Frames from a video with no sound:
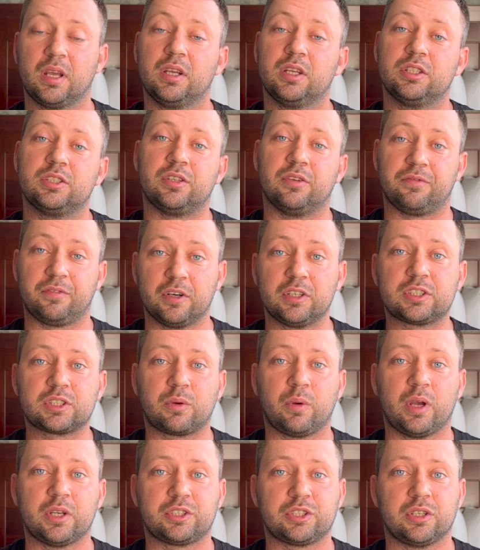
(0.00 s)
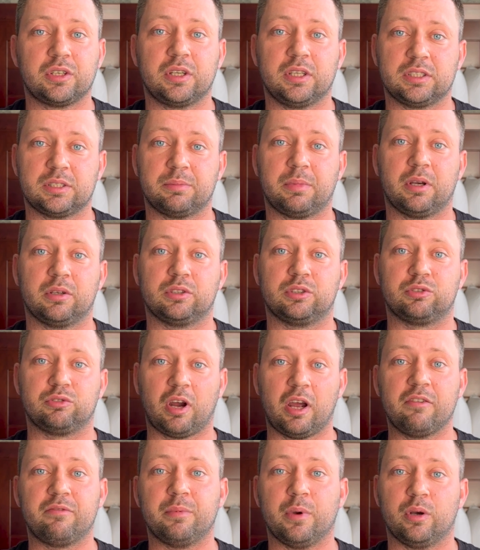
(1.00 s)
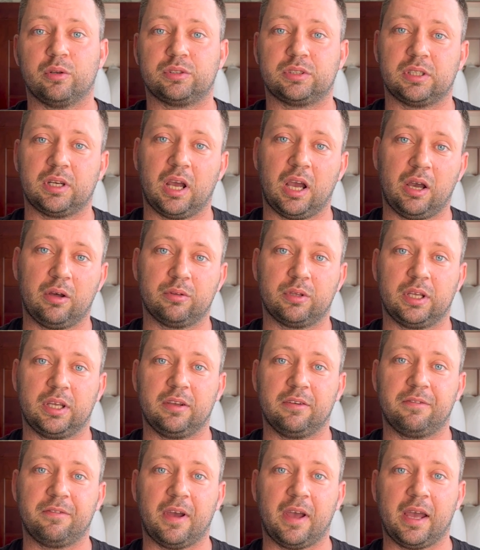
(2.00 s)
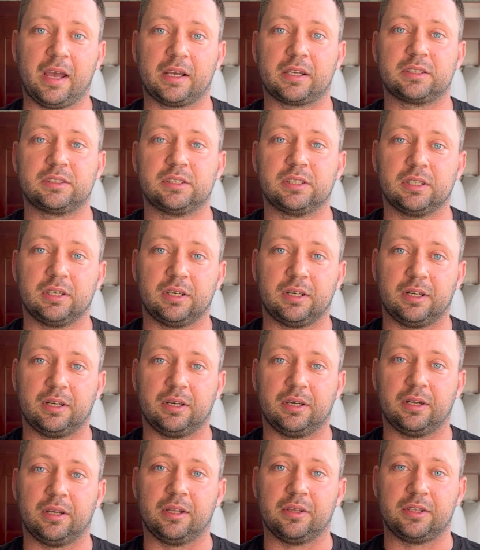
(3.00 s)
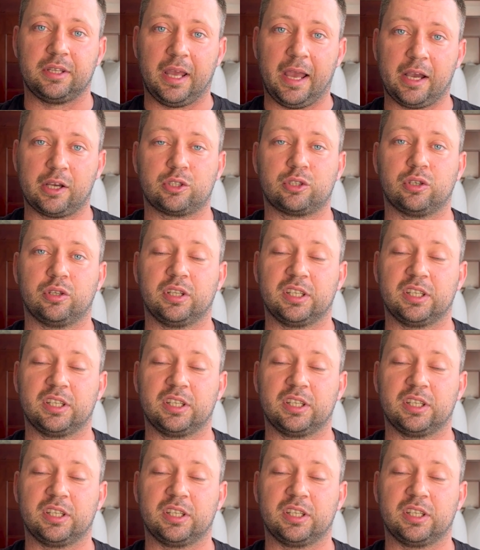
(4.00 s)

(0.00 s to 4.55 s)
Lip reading: So first question is about drive modes and how they affect the actual